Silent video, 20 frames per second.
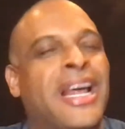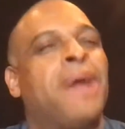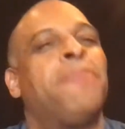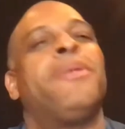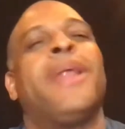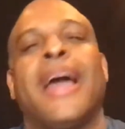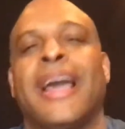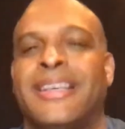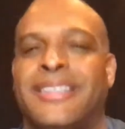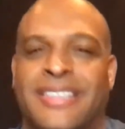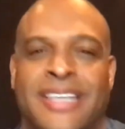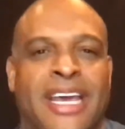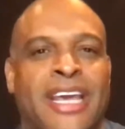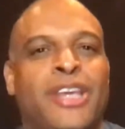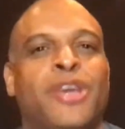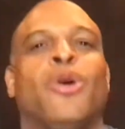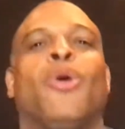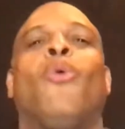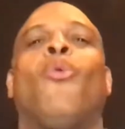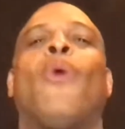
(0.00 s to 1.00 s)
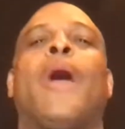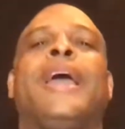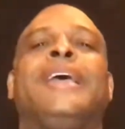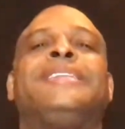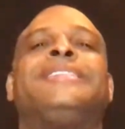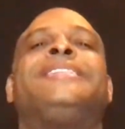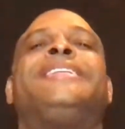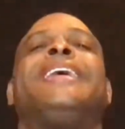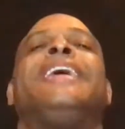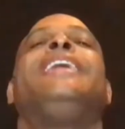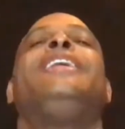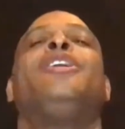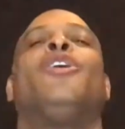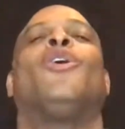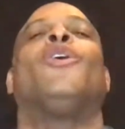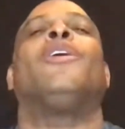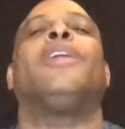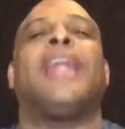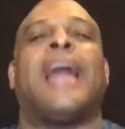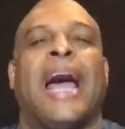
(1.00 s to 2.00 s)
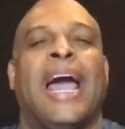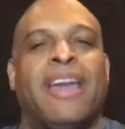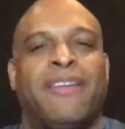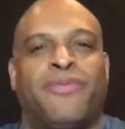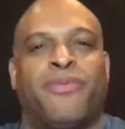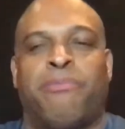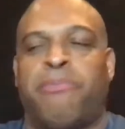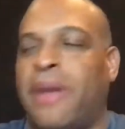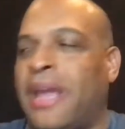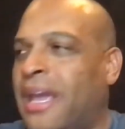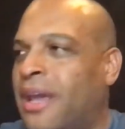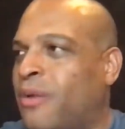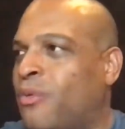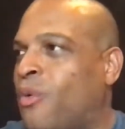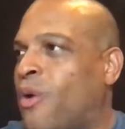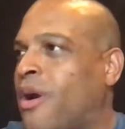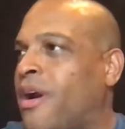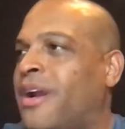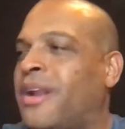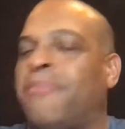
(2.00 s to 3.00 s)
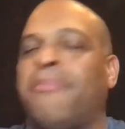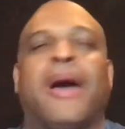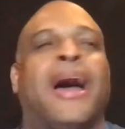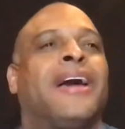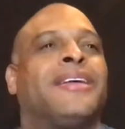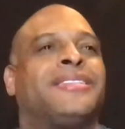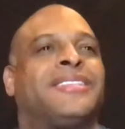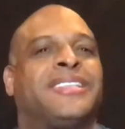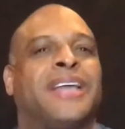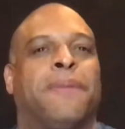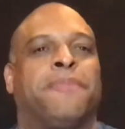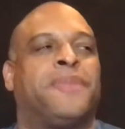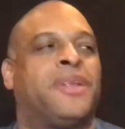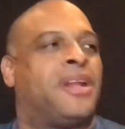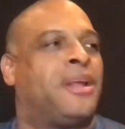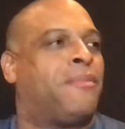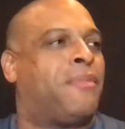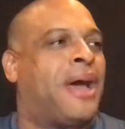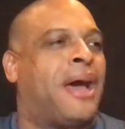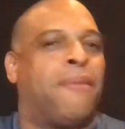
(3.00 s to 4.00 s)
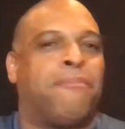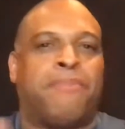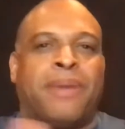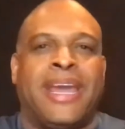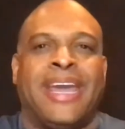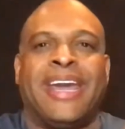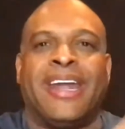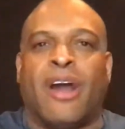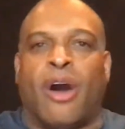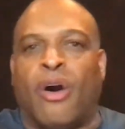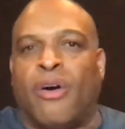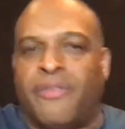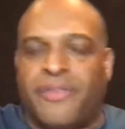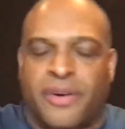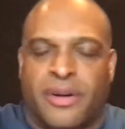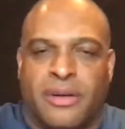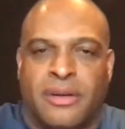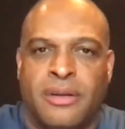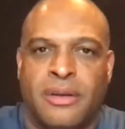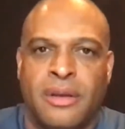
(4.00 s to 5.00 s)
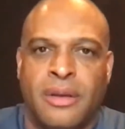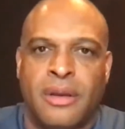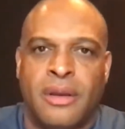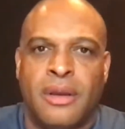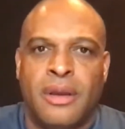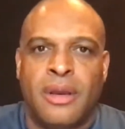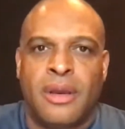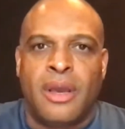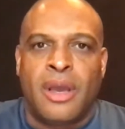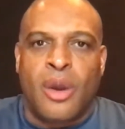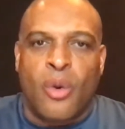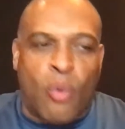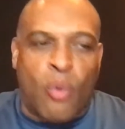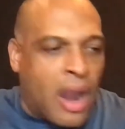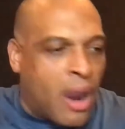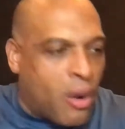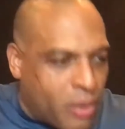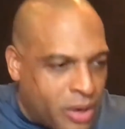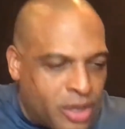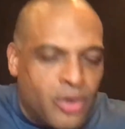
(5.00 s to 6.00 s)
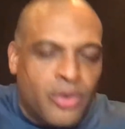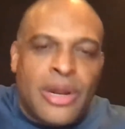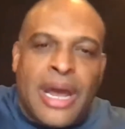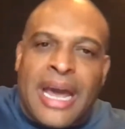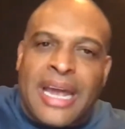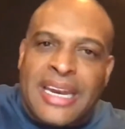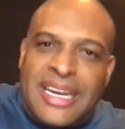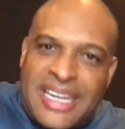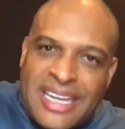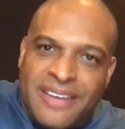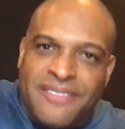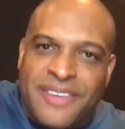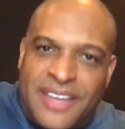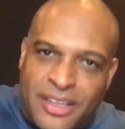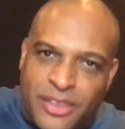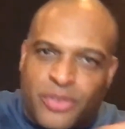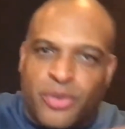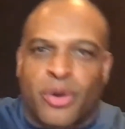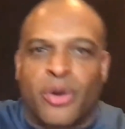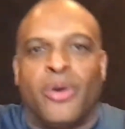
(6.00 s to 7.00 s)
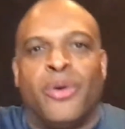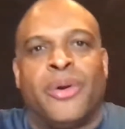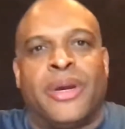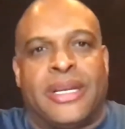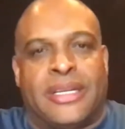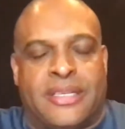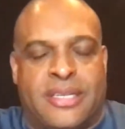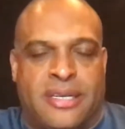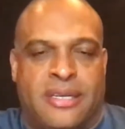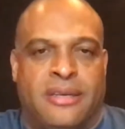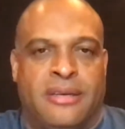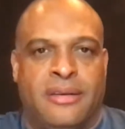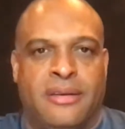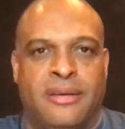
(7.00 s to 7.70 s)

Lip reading: And I'm like, see, you're wasting your life being worried about something about being over. Why were you not living through it?